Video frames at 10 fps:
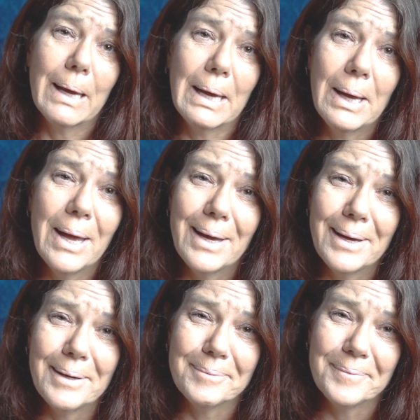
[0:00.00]

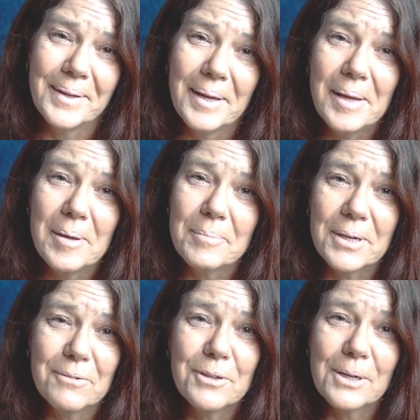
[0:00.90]
But
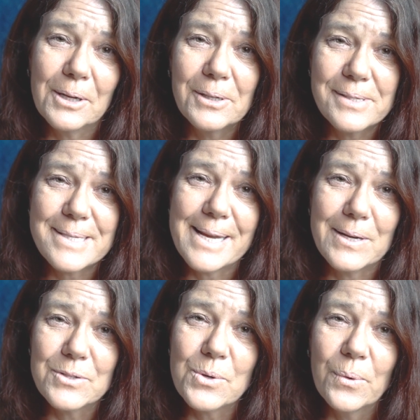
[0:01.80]
if you close
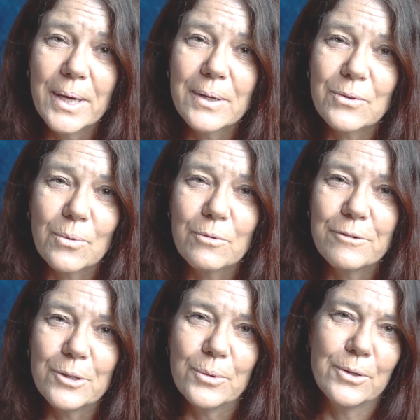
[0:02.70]
down to it or
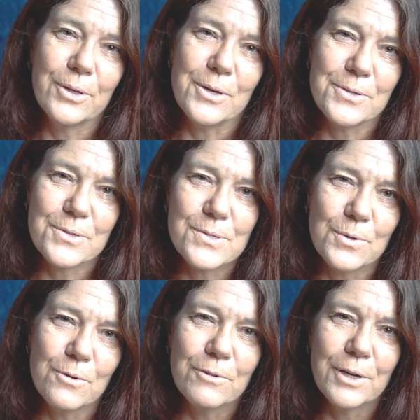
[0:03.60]
feel you don't
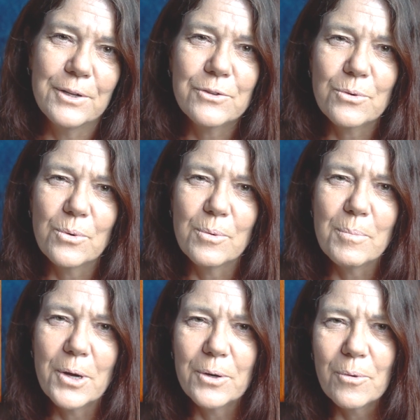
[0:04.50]
deserve it or it
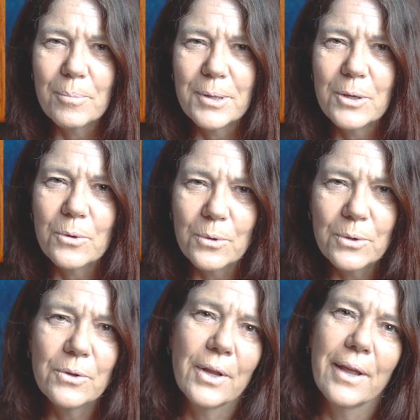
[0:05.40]
might not be
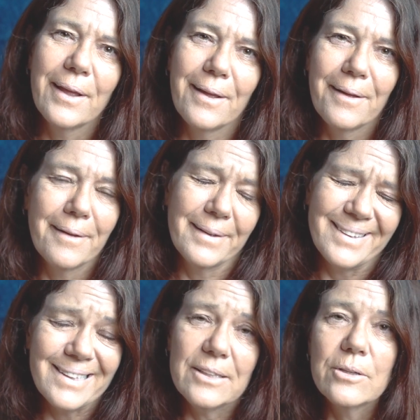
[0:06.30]
good,
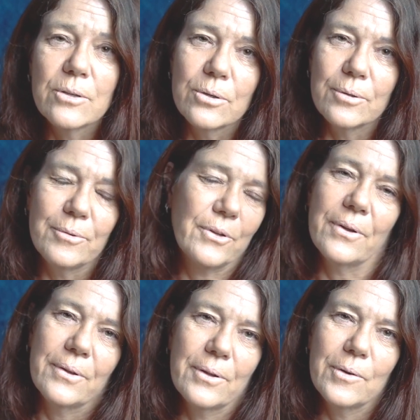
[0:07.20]
you could
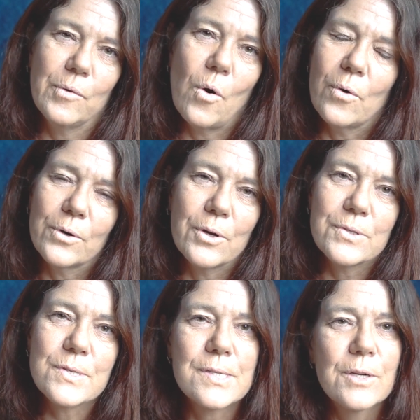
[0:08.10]
not
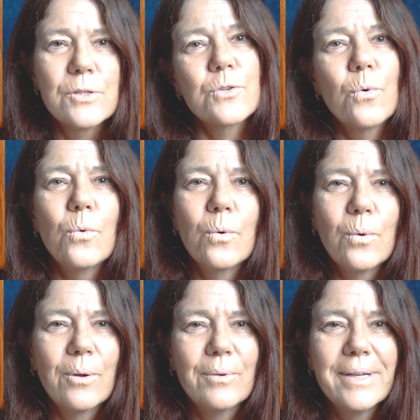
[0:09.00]
notice it
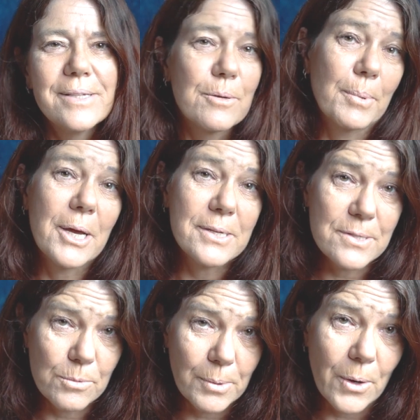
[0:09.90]
or let it pass
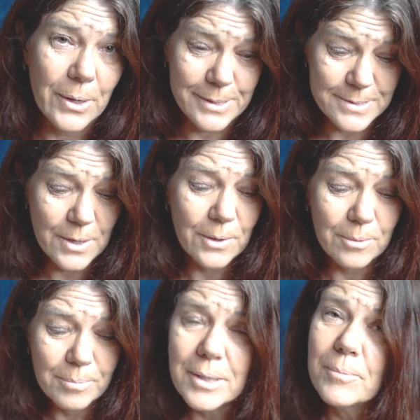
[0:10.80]
you by.
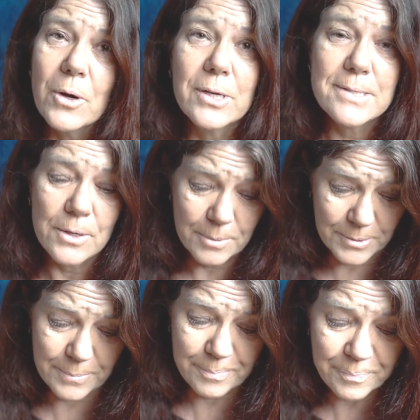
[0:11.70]
So keep your eyes open.